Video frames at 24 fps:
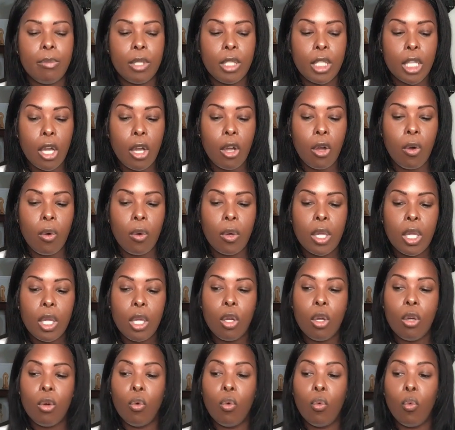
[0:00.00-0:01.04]
So
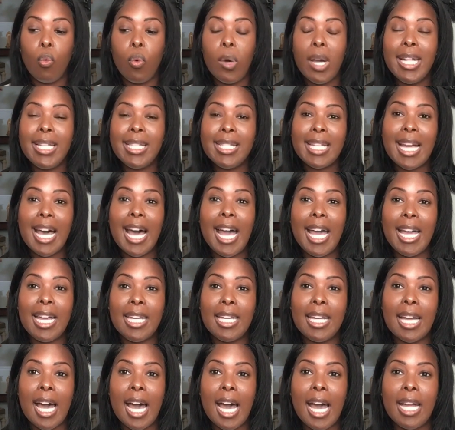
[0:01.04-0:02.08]
once I
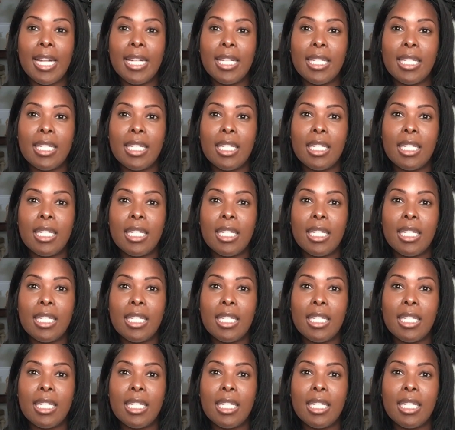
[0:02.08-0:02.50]
got